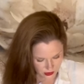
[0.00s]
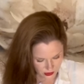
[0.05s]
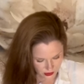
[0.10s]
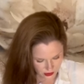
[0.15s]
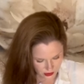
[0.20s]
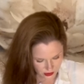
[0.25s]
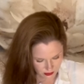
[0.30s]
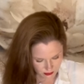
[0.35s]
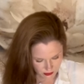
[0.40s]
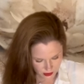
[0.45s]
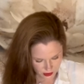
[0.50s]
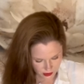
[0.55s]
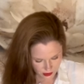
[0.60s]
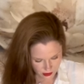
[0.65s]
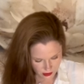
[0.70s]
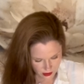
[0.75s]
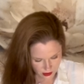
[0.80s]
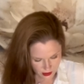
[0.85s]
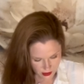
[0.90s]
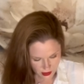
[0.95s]
is something.
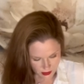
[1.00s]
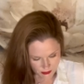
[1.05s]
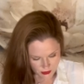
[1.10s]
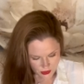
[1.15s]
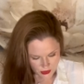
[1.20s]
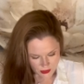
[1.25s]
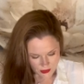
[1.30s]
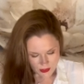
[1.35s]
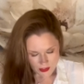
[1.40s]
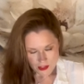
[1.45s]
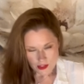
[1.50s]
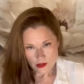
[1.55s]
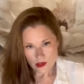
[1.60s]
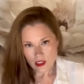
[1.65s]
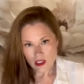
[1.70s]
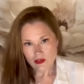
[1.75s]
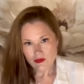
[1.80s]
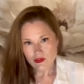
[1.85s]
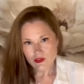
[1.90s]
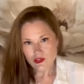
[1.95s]
How much insight you
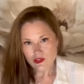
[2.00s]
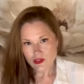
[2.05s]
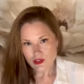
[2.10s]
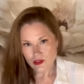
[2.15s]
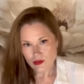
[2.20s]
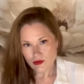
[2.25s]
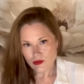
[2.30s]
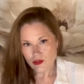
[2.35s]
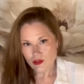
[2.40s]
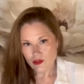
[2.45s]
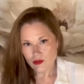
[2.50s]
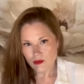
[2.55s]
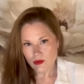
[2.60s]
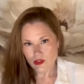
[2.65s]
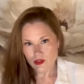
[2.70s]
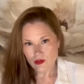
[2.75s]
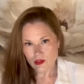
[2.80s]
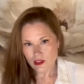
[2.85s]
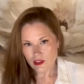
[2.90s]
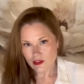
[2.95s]
have on this, I don't know,
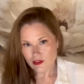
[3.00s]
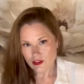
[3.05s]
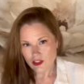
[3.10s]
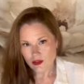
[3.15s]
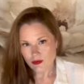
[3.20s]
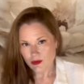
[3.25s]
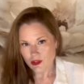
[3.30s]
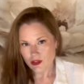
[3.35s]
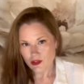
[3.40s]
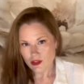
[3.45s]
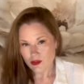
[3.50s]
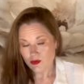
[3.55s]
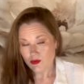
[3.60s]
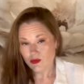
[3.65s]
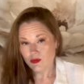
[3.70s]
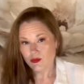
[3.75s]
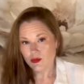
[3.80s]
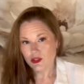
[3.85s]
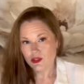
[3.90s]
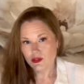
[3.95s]
but you can't tell me you're not
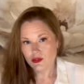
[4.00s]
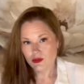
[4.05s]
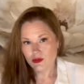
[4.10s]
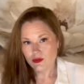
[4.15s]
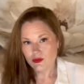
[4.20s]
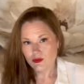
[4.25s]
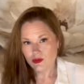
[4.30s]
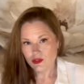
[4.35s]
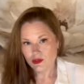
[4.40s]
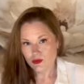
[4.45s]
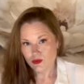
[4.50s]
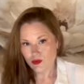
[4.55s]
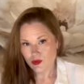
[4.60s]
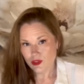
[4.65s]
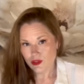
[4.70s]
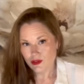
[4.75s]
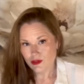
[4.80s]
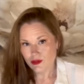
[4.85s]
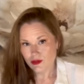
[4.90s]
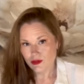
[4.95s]
familiar with the
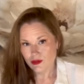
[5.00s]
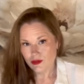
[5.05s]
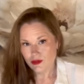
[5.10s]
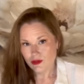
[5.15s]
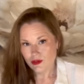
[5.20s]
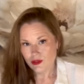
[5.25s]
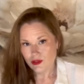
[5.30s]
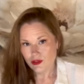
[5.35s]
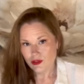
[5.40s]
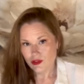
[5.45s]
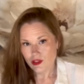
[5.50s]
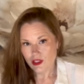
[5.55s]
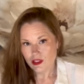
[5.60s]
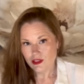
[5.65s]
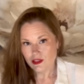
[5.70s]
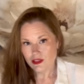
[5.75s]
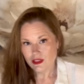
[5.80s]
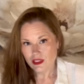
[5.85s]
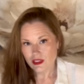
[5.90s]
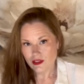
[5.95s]
feeling, that
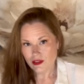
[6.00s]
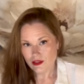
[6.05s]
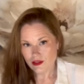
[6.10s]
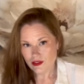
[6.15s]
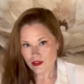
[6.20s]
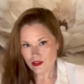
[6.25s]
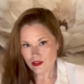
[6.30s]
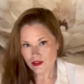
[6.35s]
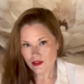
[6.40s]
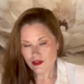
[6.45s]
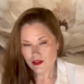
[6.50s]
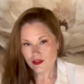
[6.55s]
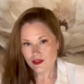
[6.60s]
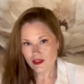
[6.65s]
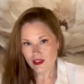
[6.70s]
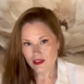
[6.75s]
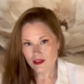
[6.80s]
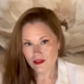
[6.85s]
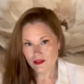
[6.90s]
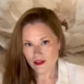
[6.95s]
intense
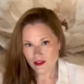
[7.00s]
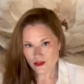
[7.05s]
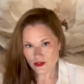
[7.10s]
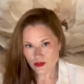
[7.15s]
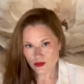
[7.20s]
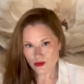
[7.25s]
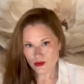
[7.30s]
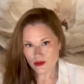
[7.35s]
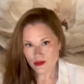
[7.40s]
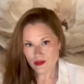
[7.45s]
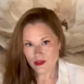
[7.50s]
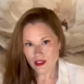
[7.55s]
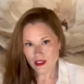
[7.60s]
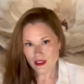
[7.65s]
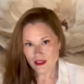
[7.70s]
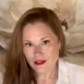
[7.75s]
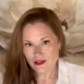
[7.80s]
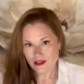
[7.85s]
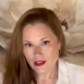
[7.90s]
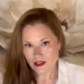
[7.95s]
psychological
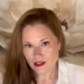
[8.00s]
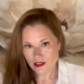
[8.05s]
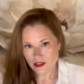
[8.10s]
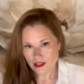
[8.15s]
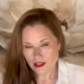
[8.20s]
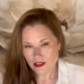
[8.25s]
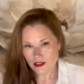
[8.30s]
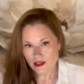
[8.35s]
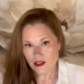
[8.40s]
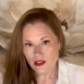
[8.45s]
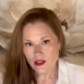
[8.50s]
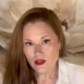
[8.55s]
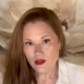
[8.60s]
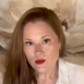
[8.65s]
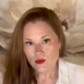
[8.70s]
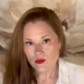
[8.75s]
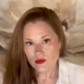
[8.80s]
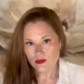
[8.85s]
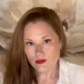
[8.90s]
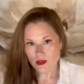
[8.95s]
anxiety
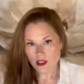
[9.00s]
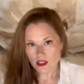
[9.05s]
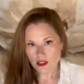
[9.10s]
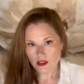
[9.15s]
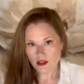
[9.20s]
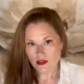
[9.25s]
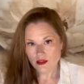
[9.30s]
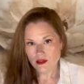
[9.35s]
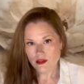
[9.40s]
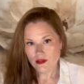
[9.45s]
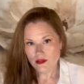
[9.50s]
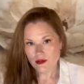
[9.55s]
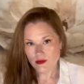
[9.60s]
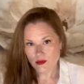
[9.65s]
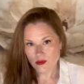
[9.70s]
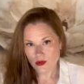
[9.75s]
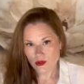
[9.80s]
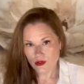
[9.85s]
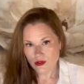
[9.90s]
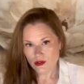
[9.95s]
for making the
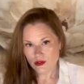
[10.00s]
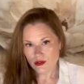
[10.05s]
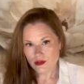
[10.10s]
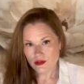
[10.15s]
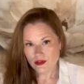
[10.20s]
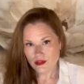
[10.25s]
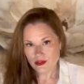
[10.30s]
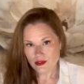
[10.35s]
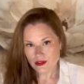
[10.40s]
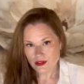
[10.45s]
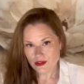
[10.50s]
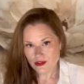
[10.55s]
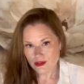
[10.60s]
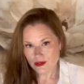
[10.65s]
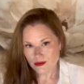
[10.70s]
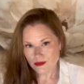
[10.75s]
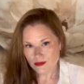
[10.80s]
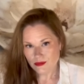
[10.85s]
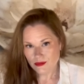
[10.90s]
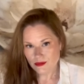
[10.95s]
wrong
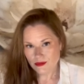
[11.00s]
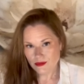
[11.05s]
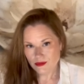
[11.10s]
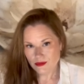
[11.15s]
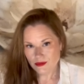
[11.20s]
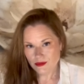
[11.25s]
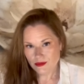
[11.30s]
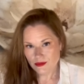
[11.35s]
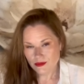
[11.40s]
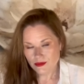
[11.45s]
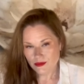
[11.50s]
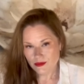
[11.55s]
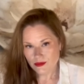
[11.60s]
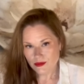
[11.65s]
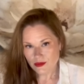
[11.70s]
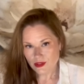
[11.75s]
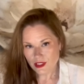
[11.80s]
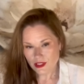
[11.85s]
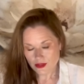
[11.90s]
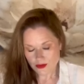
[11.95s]
decision.
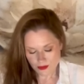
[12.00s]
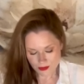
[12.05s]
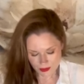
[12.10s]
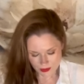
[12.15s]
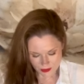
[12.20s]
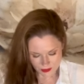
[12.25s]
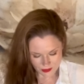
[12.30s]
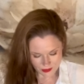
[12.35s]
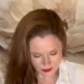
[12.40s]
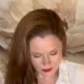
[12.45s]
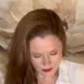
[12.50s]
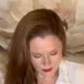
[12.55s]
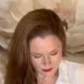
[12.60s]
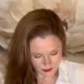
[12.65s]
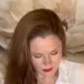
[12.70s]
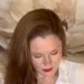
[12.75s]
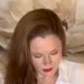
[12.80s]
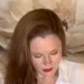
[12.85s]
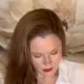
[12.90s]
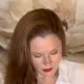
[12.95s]
That's what this is.
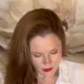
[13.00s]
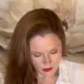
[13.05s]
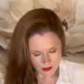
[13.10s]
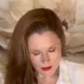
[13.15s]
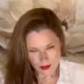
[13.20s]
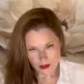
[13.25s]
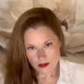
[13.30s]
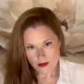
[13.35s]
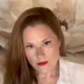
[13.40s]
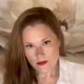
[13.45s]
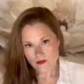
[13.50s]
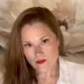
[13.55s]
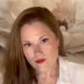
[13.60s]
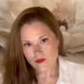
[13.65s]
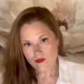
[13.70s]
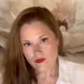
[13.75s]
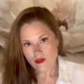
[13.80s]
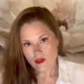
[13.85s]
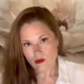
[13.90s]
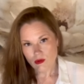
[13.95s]

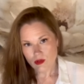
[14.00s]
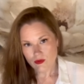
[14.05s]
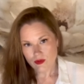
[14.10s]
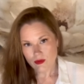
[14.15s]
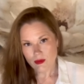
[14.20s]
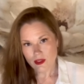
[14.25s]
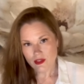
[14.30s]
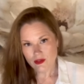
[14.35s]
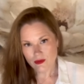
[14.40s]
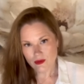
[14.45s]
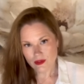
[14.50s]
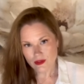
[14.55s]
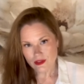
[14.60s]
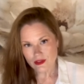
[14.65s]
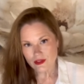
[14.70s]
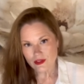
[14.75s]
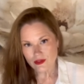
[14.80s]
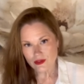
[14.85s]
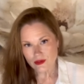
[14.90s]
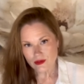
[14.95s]
What if I make the wrong
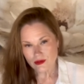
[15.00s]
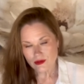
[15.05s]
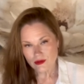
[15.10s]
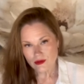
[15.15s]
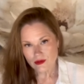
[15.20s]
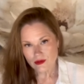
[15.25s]
decision?